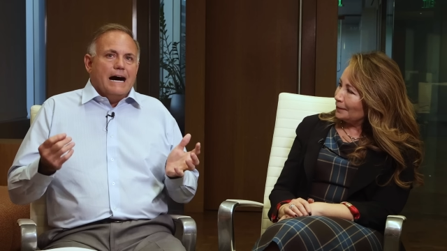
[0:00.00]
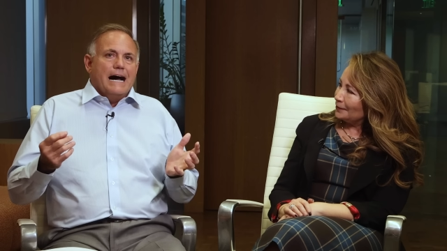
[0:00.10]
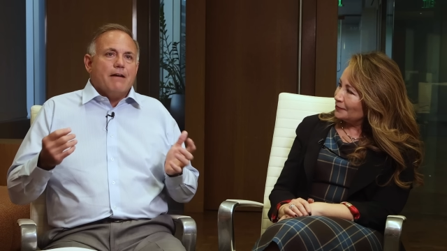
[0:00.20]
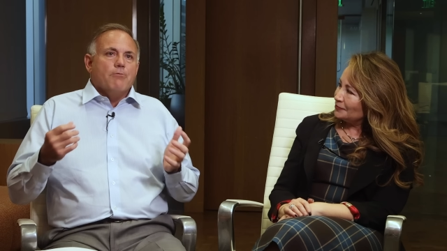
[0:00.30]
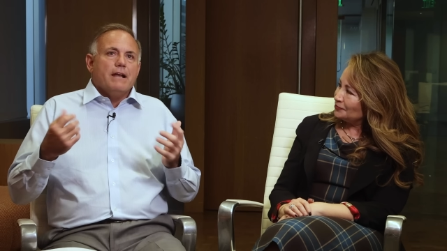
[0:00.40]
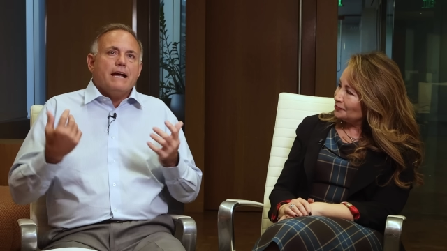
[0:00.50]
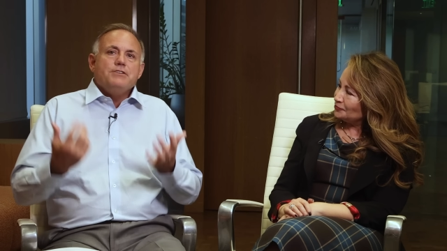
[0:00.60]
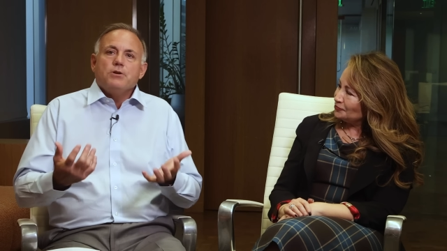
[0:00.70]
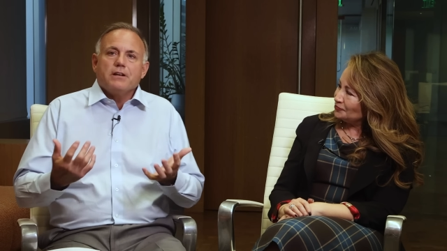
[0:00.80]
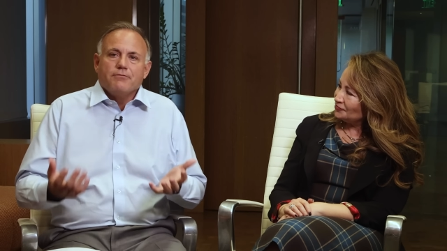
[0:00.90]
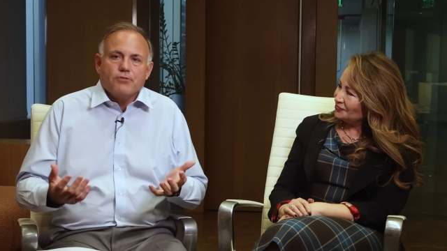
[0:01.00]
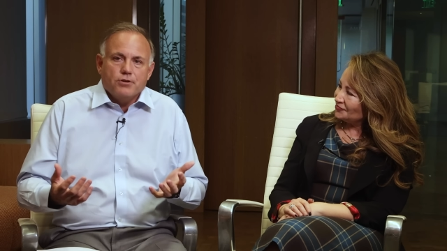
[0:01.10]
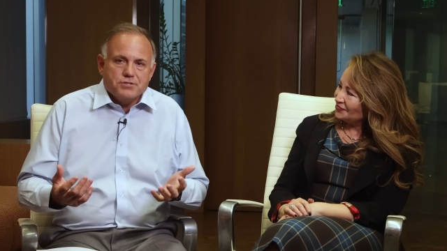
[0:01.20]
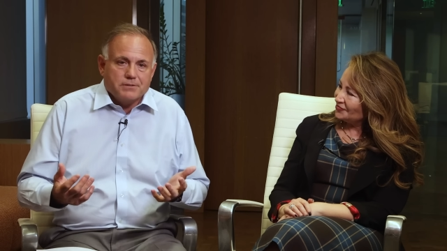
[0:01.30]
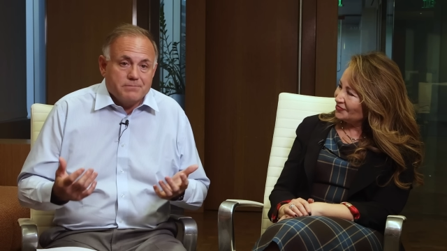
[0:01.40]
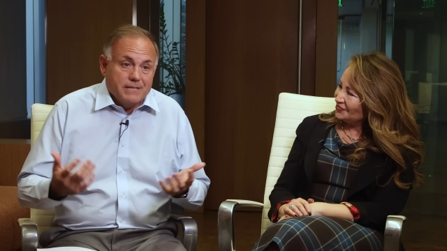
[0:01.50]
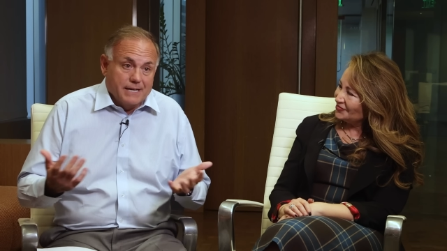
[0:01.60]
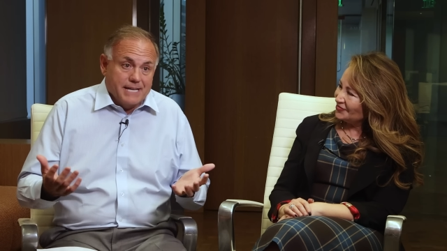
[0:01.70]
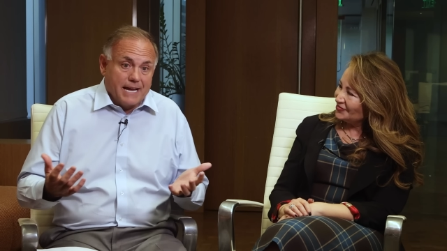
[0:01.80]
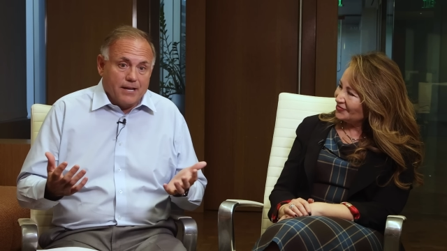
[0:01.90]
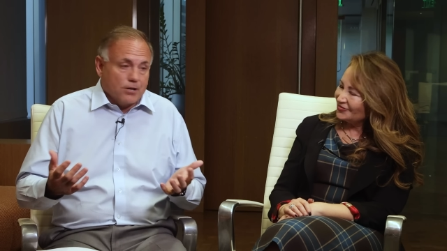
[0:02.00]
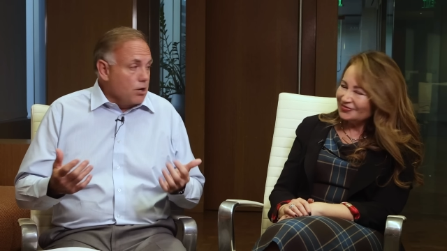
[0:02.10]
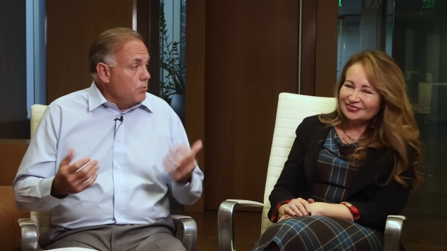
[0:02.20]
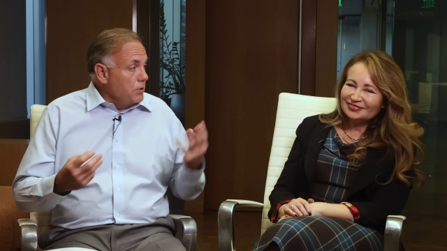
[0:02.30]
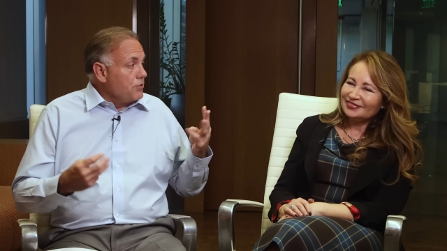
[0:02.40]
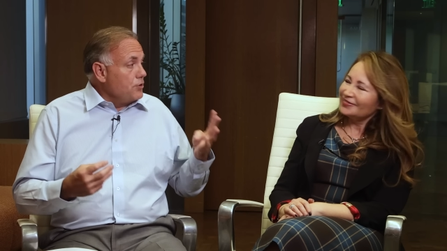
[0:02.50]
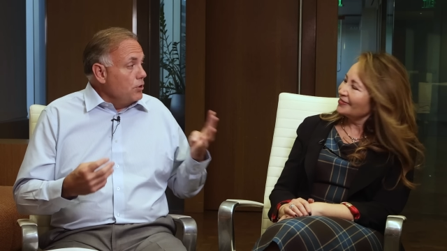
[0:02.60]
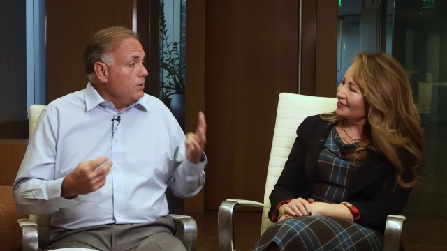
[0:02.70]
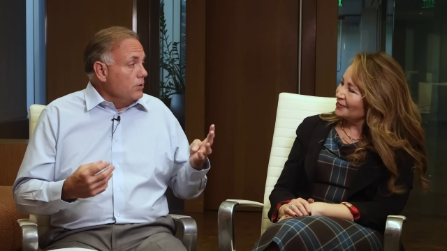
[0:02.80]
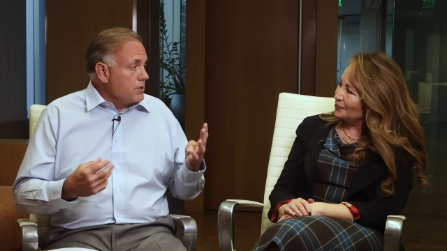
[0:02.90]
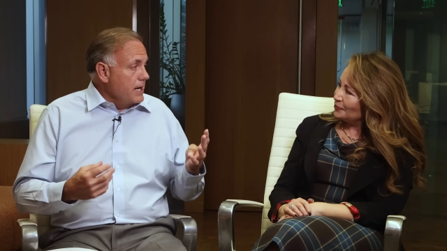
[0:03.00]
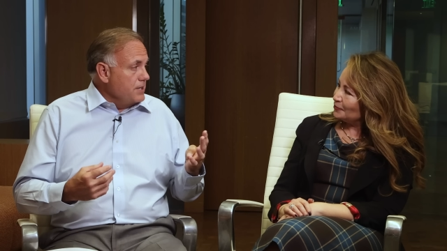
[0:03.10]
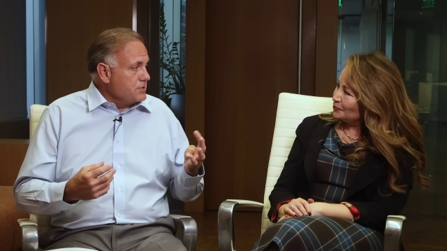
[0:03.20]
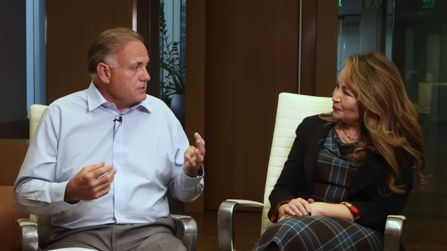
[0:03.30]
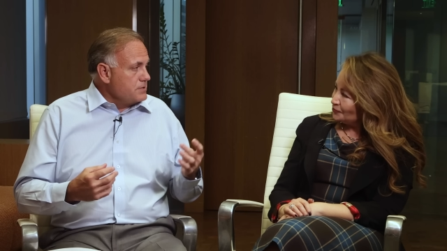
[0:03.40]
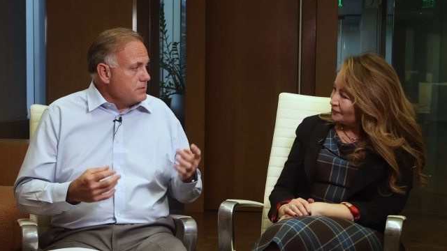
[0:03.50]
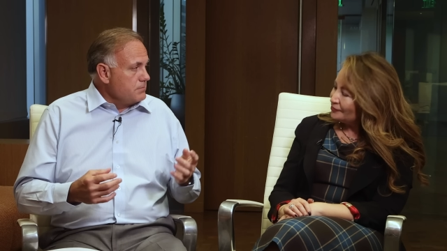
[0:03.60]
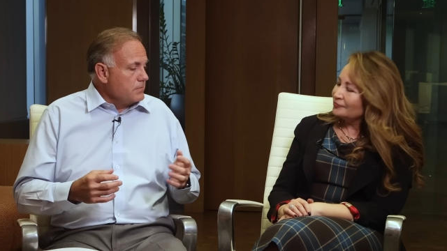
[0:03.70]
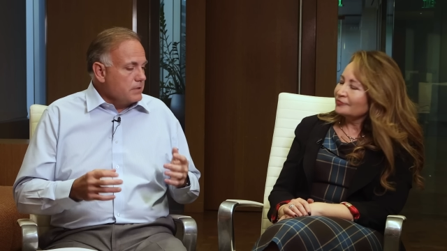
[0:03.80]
Speaker 1: I when I joined Convergint a decade ago, we were 30 locations,